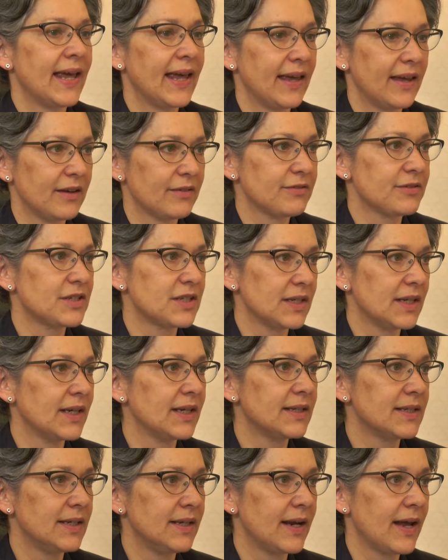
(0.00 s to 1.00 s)
if
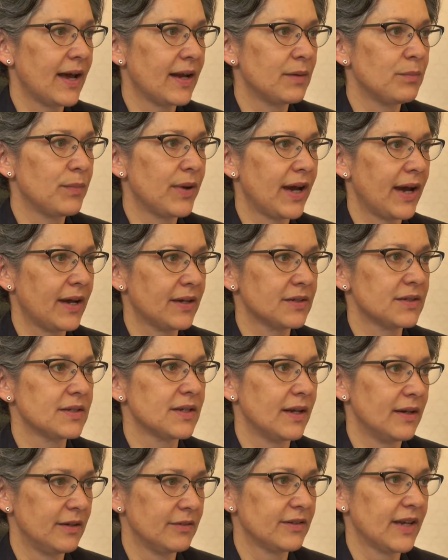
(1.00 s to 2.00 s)
C-18 hadn't
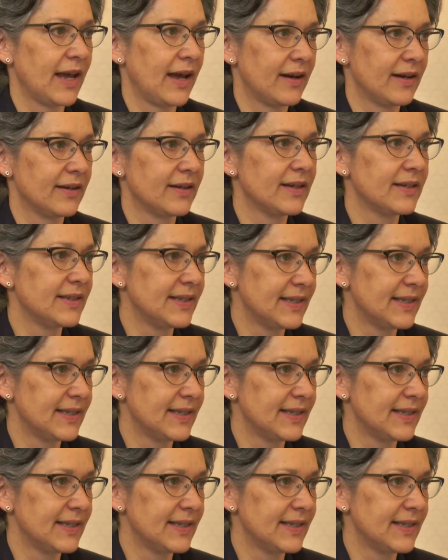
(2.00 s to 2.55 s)
passed and if Canada